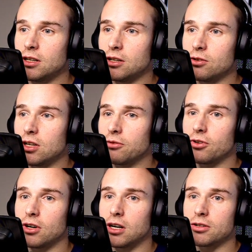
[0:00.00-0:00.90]
and you
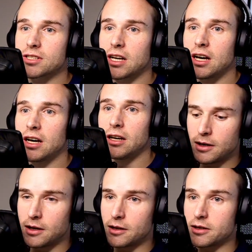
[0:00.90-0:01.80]
have your
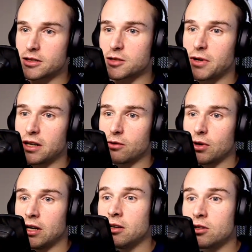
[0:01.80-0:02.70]
RSI, this is by the
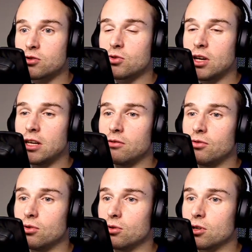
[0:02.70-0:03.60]
way
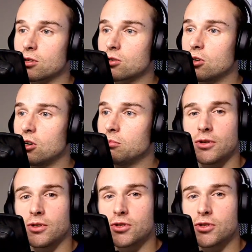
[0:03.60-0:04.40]
tradingview.com.